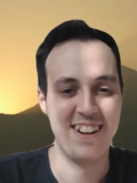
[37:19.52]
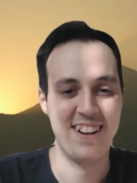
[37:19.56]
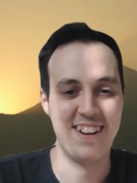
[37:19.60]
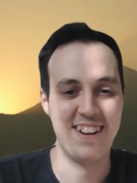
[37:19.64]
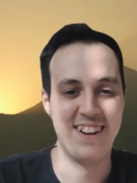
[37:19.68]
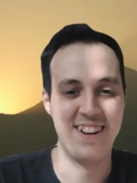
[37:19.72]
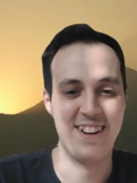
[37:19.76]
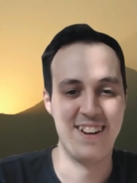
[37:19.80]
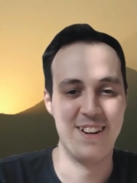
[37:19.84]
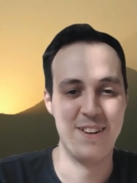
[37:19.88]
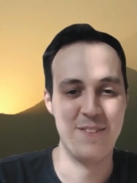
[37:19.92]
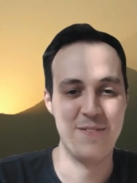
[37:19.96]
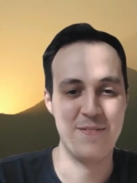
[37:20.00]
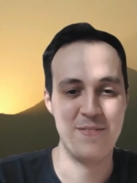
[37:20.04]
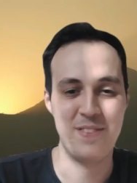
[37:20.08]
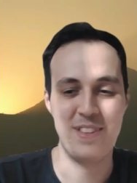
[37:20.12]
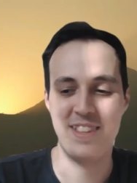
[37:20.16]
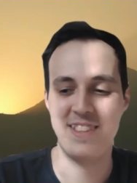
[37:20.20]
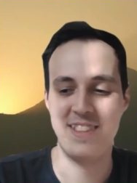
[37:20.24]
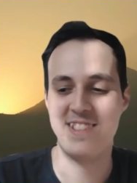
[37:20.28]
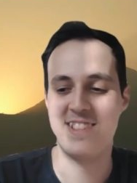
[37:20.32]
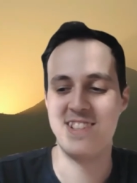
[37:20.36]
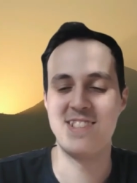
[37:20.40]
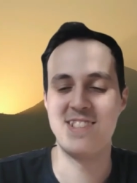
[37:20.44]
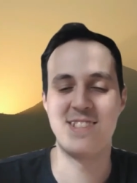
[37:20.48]

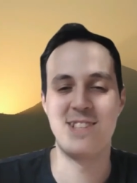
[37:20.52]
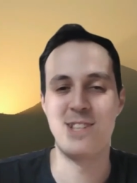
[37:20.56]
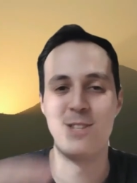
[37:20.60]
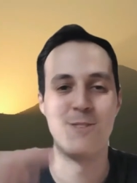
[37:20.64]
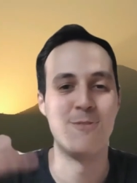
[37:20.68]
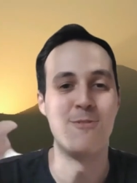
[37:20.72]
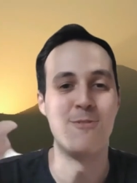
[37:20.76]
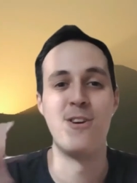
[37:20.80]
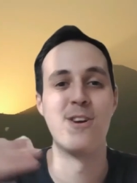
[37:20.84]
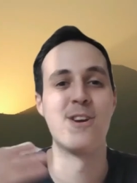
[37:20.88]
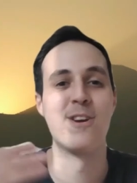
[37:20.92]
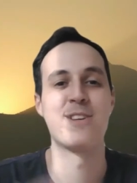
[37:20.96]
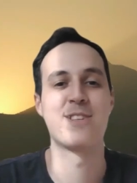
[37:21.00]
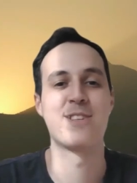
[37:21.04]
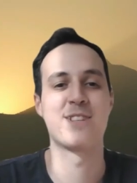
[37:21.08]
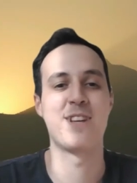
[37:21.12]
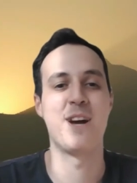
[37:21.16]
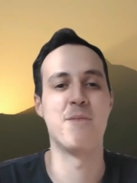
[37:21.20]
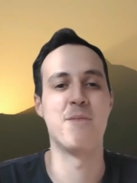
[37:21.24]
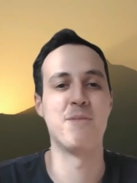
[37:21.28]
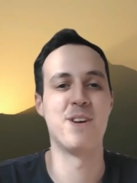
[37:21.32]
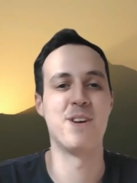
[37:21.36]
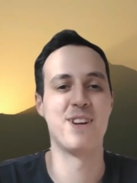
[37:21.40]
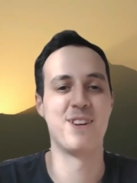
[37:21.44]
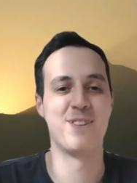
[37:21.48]
It just disappears
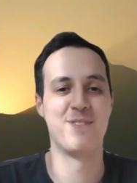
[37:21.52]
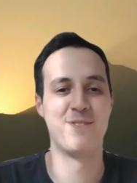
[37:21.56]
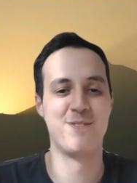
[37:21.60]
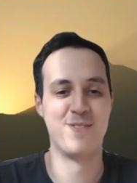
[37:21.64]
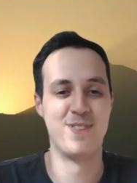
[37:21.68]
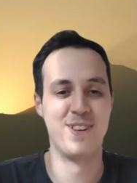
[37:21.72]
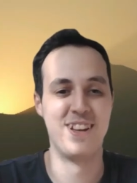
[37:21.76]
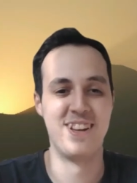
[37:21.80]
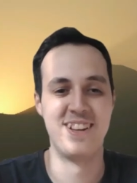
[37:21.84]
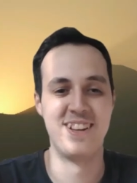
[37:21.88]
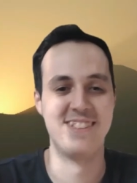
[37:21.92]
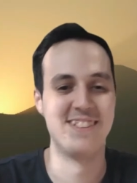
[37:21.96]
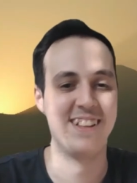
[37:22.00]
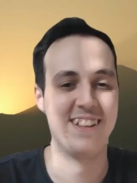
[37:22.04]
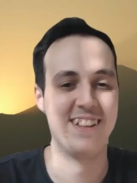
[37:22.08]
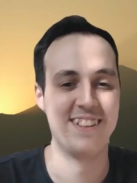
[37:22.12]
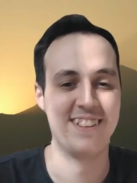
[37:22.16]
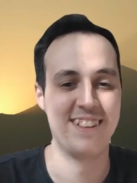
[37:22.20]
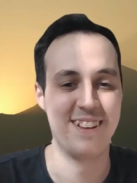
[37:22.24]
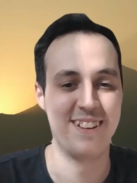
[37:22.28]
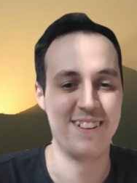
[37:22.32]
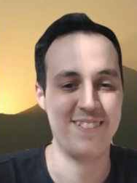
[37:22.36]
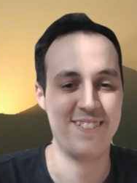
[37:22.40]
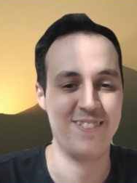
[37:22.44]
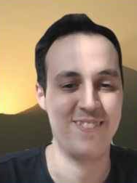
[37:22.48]
how much, like, that
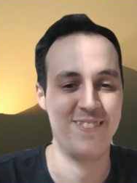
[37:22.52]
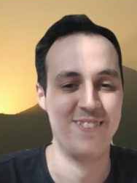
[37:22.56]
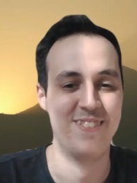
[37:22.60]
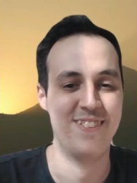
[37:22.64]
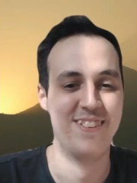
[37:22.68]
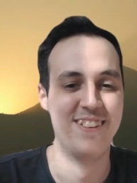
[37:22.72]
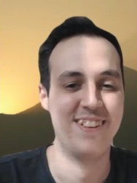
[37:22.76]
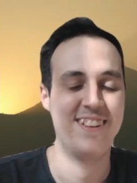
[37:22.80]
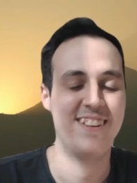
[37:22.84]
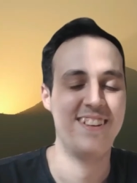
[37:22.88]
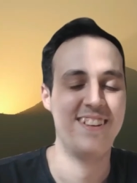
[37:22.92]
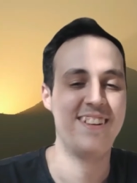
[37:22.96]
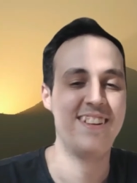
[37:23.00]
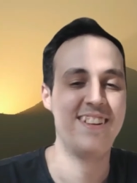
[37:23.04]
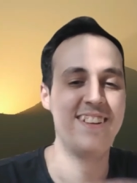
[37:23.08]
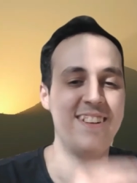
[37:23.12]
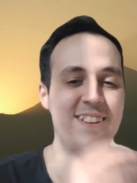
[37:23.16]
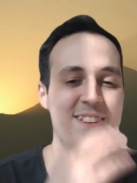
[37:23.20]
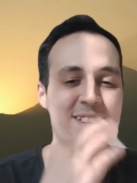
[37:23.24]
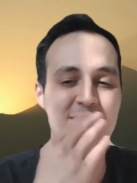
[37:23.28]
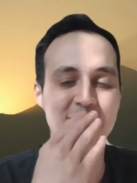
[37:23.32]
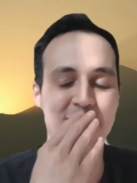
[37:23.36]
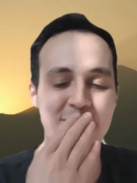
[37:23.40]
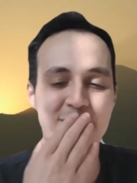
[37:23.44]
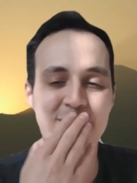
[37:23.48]
I,
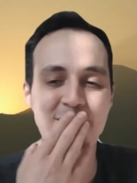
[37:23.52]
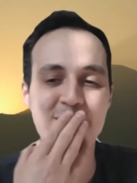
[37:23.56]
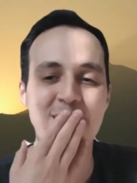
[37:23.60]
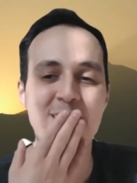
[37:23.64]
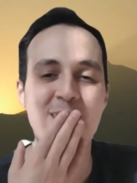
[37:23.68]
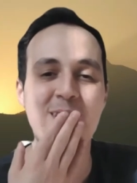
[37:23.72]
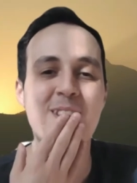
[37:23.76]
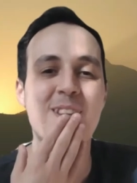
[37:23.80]
you know.